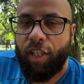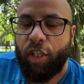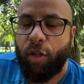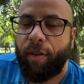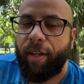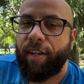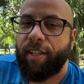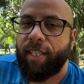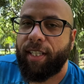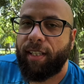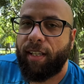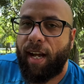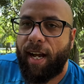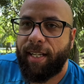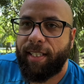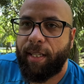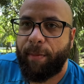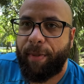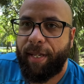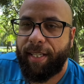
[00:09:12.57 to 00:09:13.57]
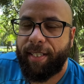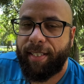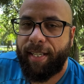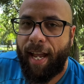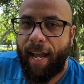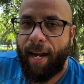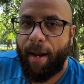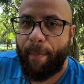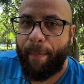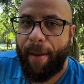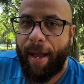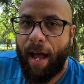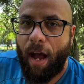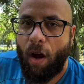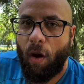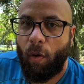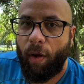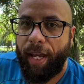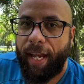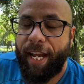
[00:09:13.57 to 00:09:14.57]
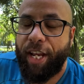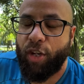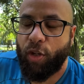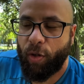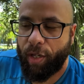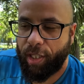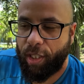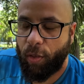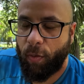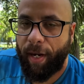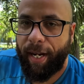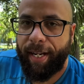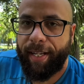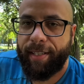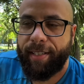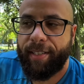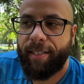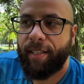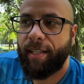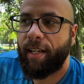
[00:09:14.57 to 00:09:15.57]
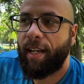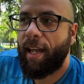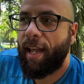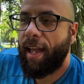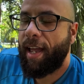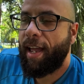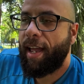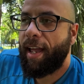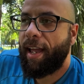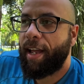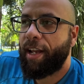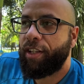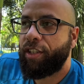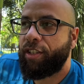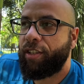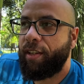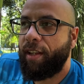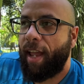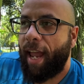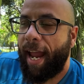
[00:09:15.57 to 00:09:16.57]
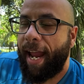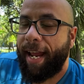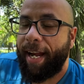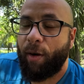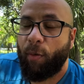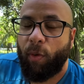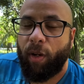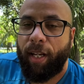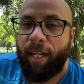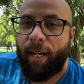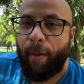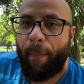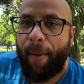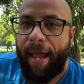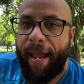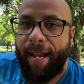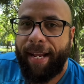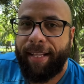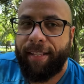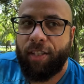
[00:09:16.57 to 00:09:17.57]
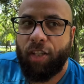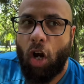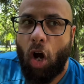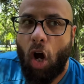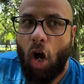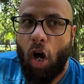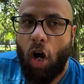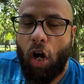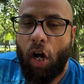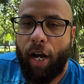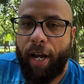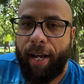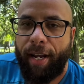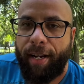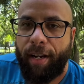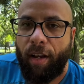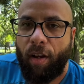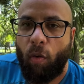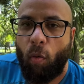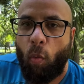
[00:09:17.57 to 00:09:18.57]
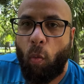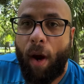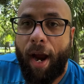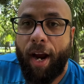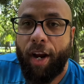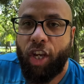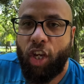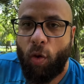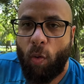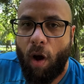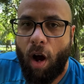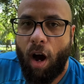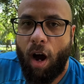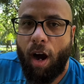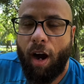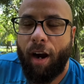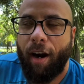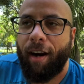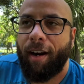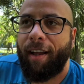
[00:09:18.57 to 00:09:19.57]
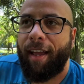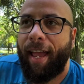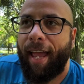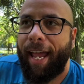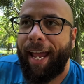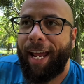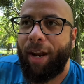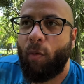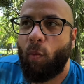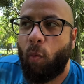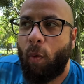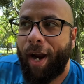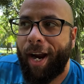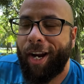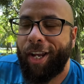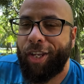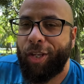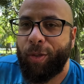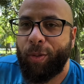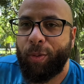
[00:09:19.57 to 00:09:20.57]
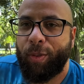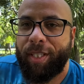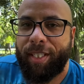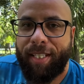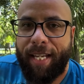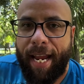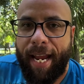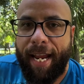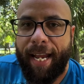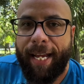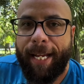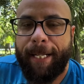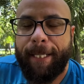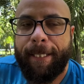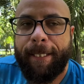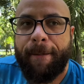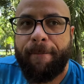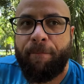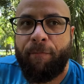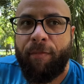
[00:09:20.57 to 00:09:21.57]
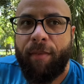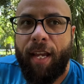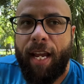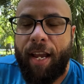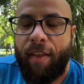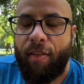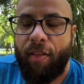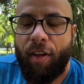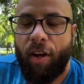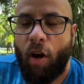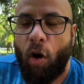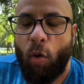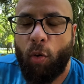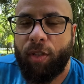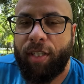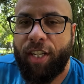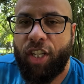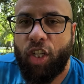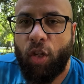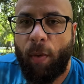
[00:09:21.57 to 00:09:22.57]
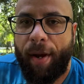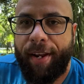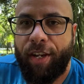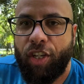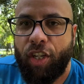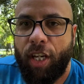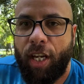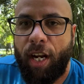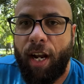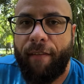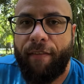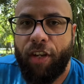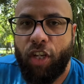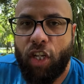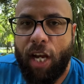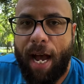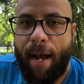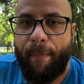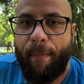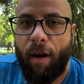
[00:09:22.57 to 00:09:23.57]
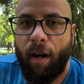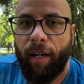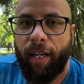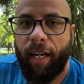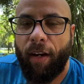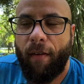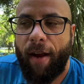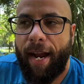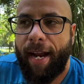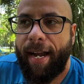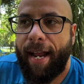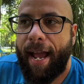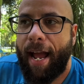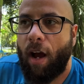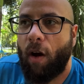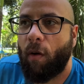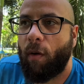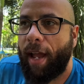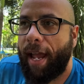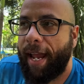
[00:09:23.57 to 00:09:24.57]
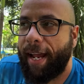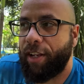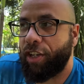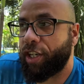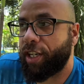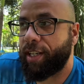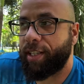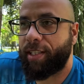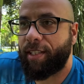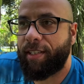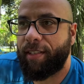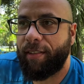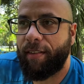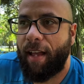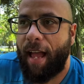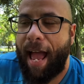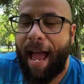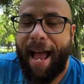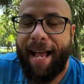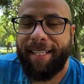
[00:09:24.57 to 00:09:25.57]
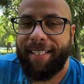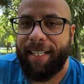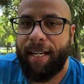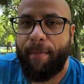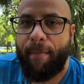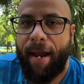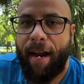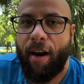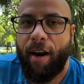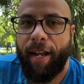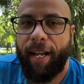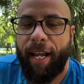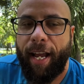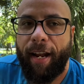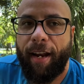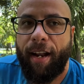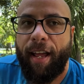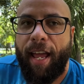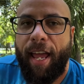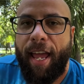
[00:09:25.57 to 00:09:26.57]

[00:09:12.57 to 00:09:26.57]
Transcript: So there's a lot to be said about interest rates. And it really depends on where you are and where you stand in the whole situation of the job market right now, and just as an American.